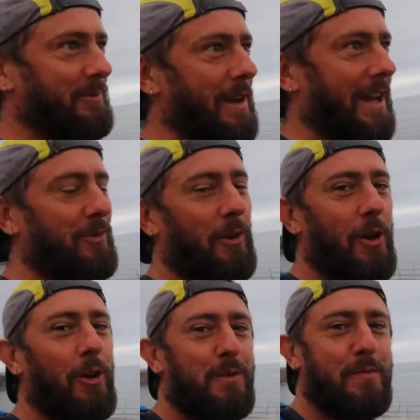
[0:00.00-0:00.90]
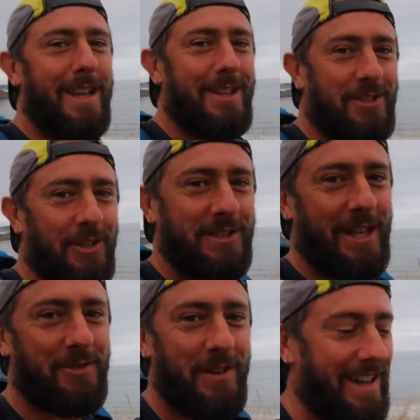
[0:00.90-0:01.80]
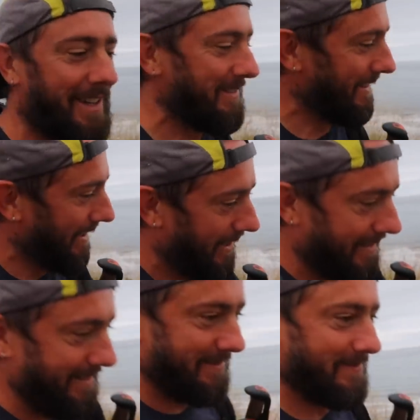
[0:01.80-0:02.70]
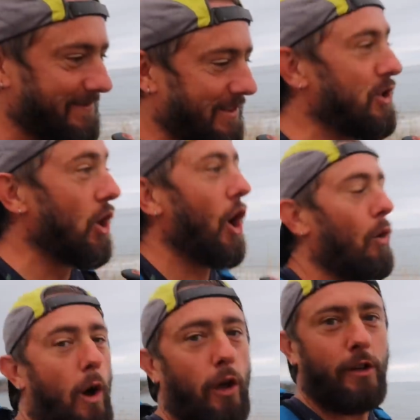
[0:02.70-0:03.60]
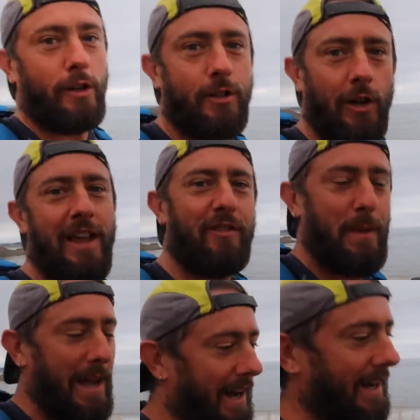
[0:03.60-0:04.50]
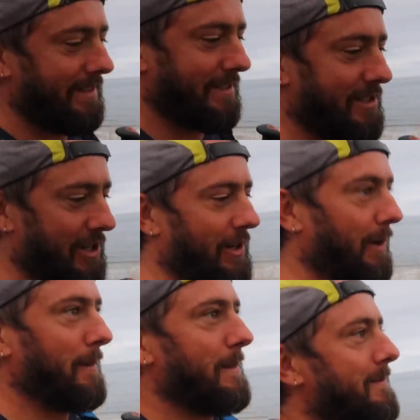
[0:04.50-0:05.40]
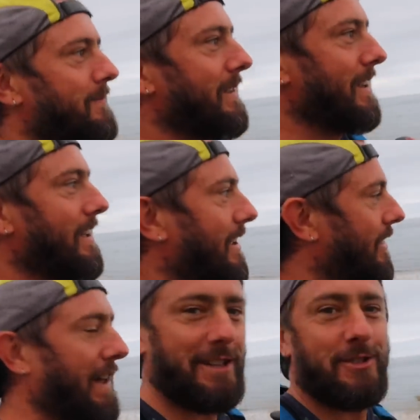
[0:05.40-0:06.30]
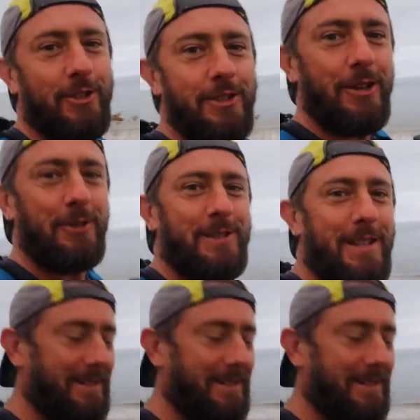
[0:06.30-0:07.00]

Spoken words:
we had a 100% success rate. No one got left behind, so that's good news.